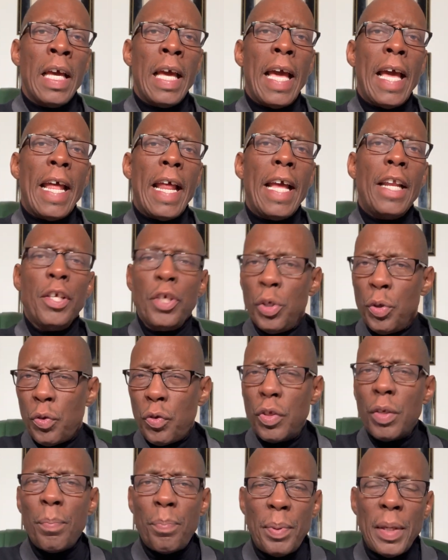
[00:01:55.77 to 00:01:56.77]
And it used
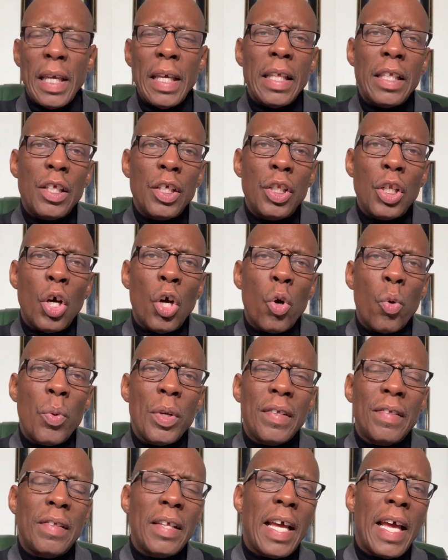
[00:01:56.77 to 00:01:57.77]
to be, you know, we
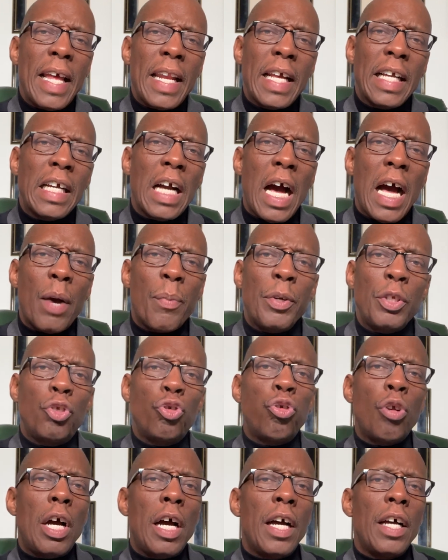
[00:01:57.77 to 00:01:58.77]
said in God we
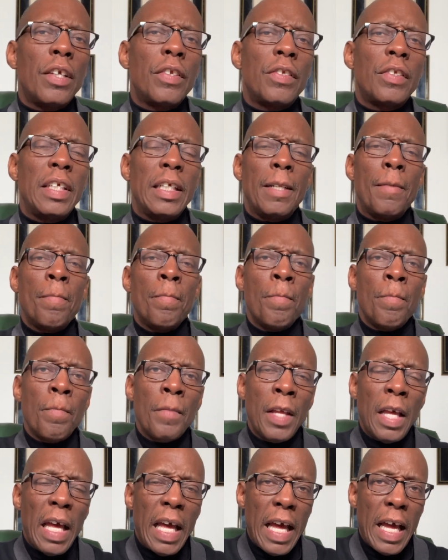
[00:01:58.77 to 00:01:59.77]
trust,
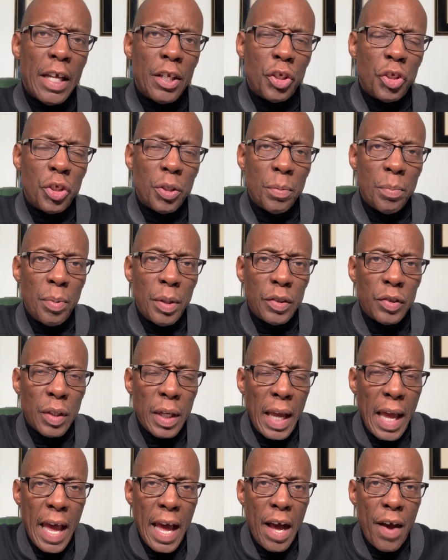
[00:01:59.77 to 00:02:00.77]
and to
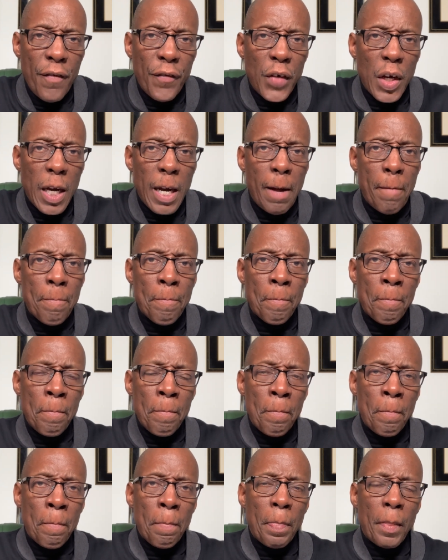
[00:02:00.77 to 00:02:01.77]
have
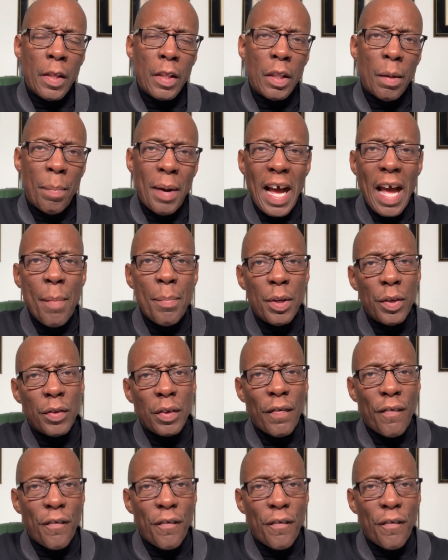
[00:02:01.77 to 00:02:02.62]
the Bible as a